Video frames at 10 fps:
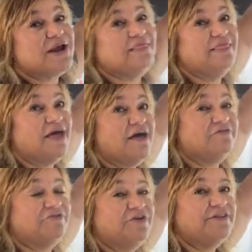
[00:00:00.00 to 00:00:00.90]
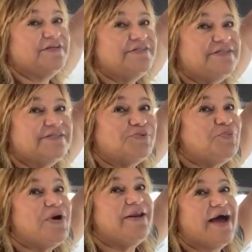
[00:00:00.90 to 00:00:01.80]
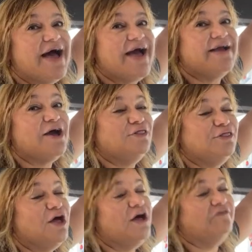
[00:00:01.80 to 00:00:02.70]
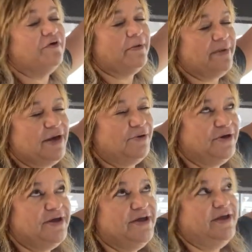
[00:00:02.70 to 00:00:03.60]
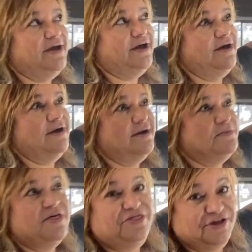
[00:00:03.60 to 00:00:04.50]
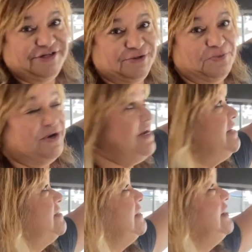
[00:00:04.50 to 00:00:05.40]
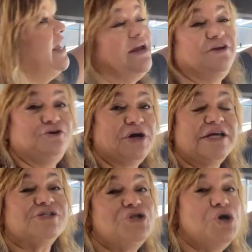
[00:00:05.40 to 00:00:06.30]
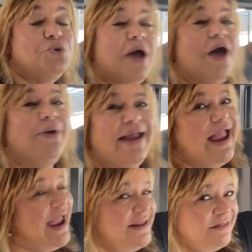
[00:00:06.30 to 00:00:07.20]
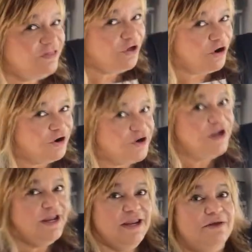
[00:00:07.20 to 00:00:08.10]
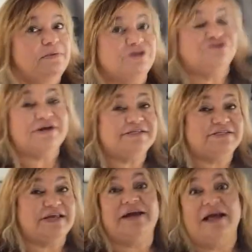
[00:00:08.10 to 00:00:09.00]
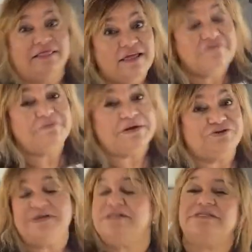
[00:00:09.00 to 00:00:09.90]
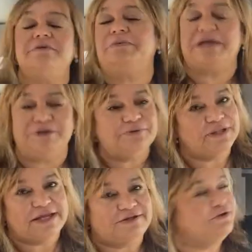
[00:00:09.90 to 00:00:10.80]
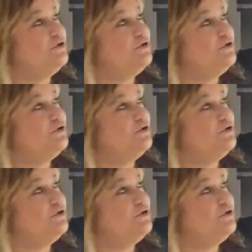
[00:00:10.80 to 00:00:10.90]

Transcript: I love. This is what I love about um, this one. It's the light. You guys know how I hate the dark in my Transcend. I love my Transcend, but I don't like the